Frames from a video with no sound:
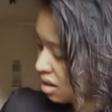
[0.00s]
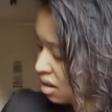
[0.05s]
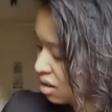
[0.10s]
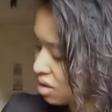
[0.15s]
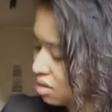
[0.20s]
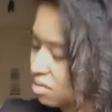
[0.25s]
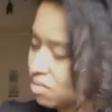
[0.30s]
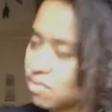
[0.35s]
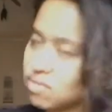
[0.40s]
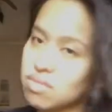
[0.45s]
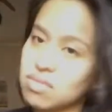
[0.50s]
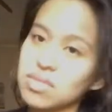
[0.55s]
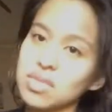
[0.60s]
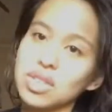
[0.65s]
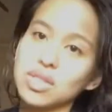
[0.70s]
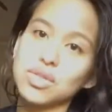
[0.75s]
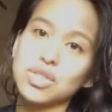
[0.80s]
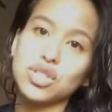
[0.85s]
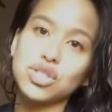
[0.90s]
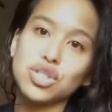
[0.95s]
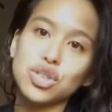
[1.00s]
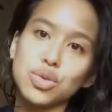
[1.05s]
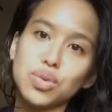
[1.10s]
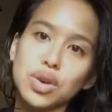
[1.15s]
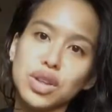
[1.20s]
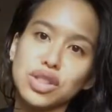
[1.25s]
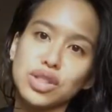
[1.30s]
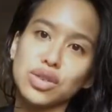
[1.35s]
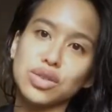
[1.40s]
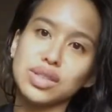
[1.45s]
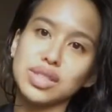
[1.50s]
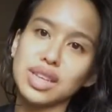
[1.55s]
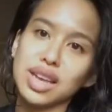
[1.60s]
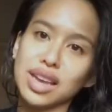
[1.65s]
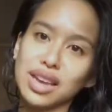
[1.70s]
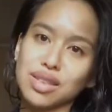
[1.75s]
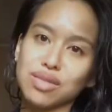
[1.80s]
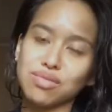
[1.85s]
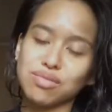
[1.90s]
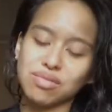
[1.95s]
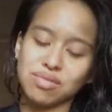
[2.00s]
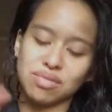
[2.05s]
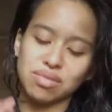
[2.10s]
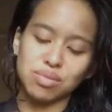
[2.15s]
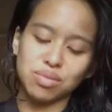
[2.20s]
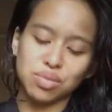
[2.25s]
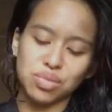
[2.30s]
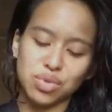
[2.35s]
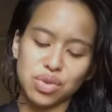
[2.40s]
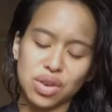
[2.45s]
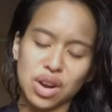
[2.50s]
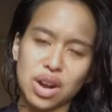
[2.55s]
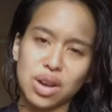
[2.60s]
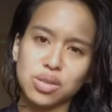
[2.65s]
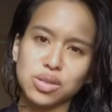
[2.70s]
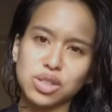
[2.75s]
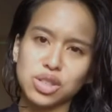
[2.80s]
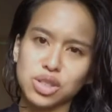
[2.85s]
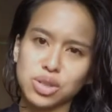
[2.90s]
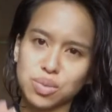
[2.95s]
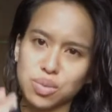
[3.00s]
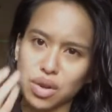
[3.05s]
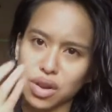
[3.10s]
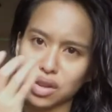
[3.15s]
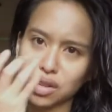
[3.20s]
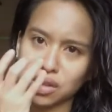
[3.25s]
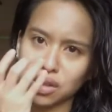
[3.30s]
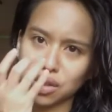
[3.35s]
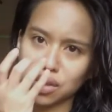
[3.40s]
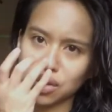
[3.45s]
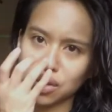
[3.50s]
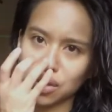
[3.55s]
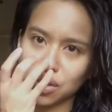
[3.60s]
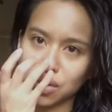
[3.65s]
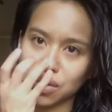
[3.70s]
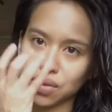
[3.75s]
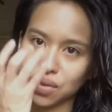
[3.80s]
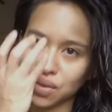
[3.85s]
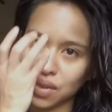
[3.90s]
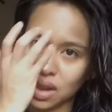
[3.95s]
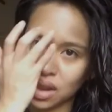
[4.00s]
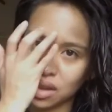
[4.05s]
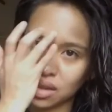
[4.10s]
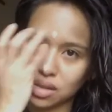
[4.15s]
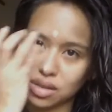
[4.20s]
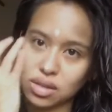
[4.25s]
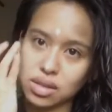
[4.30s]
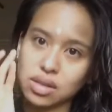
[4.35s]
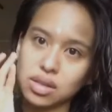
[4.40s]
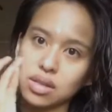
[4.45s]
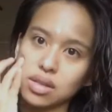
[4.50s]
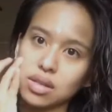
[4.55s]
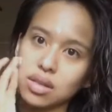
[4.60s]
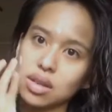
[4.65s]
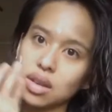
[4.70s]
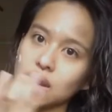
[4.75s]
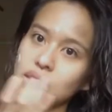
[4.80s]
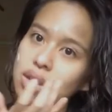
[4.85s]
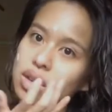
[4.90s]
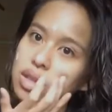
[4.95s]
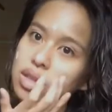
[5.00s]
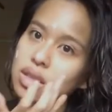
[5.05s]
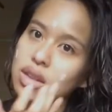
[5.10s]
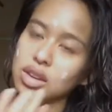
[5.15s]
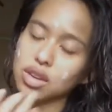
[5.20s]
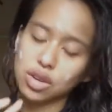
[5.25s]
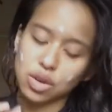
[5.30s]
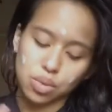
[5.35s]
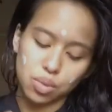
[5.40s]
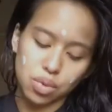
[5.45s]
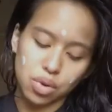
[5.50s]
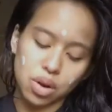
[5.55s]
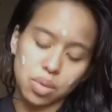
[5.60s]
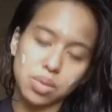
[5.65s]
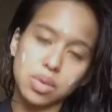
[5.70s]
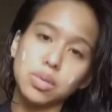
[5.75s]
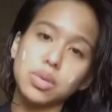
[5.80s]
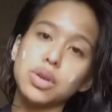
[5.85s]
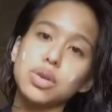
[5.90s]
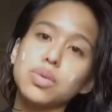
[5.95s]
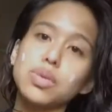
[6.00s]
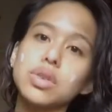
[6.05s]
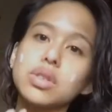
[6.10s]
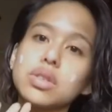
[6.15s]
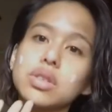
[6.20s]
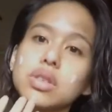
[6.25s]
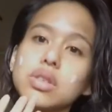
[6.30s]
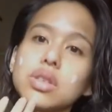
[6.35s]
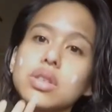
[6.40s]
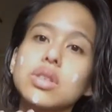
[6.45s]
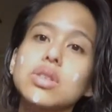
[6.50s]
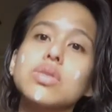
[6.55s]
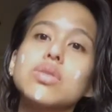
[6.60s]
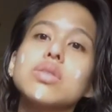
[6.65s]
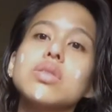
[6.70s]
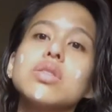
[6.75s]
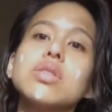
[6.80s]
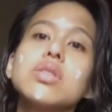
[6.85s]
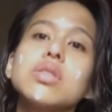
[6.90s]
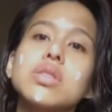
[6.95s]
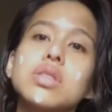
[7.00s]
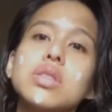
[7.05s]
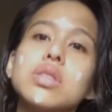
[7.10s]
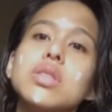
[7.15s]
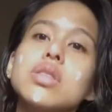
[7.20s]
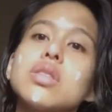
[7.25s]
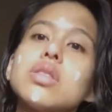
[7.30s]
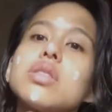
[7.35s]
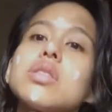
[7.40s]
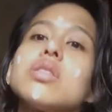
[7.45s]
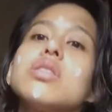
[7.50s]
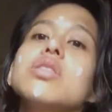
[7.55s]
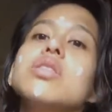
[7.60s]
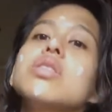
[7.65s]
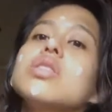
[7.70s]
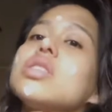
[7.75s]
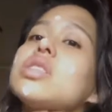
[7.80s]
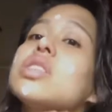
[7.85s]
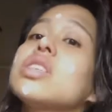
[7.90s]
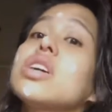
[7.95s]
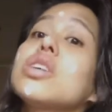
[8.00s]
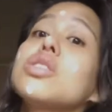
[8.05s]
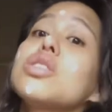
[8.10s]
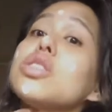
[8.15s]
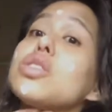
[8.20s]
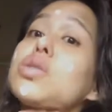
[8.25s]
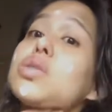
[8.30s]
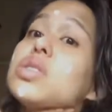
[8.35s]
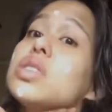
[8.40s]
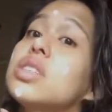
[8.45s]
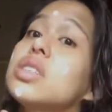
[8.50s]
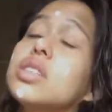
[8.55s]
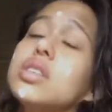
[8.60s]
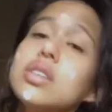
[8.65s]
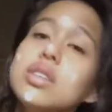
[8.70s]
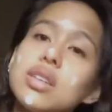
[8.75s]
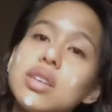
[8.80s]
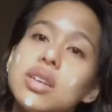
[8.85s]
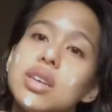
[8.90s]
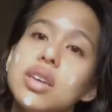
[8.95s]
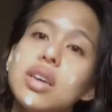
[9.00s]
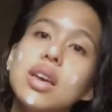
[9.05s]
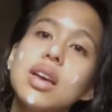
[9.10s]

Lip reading: And if you don't want those like brown spots on your face, then you'll probably want to use sun lotion